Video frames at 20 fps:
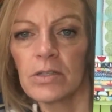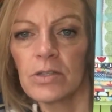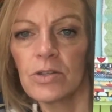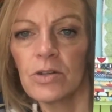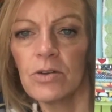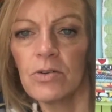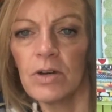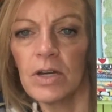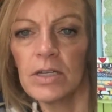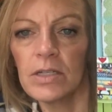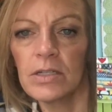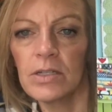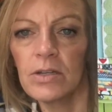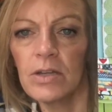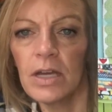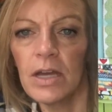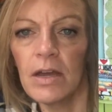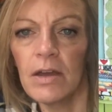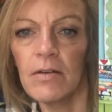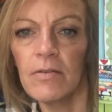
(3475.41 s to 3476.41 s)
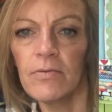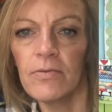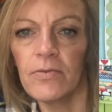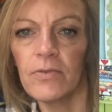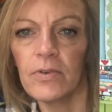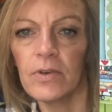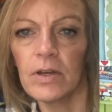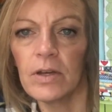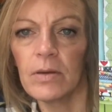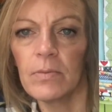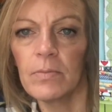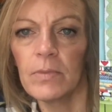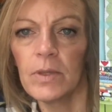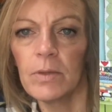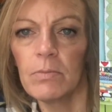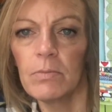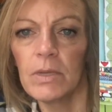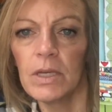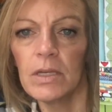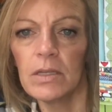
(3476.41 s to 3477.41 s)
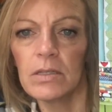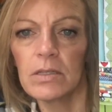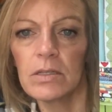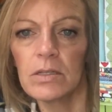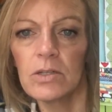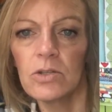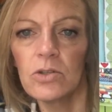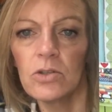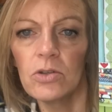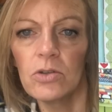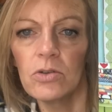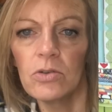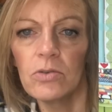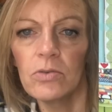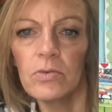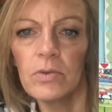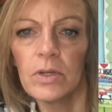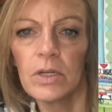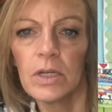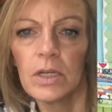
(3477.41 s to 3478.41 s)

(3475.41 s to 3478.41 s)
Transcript: So I still have um, the mitts to do